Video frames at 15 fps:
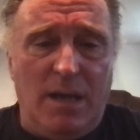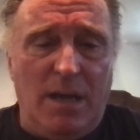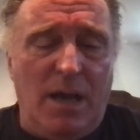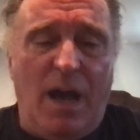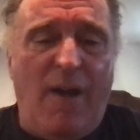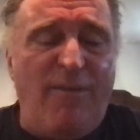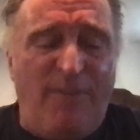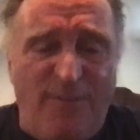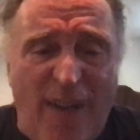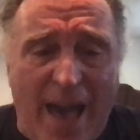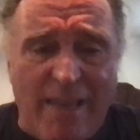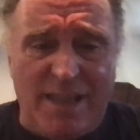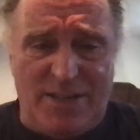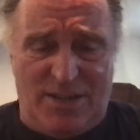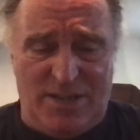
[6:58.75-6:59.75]
a
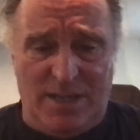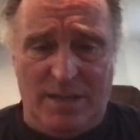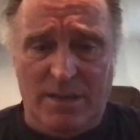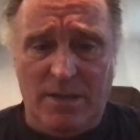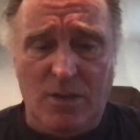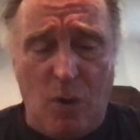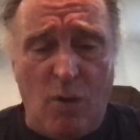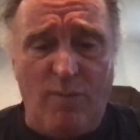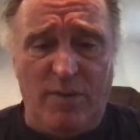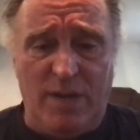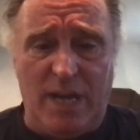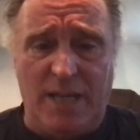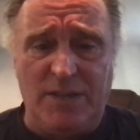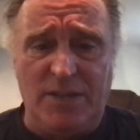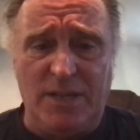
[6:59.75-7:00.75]
fallacy, COVID
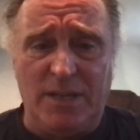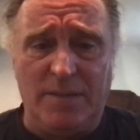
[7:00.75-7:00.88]
19.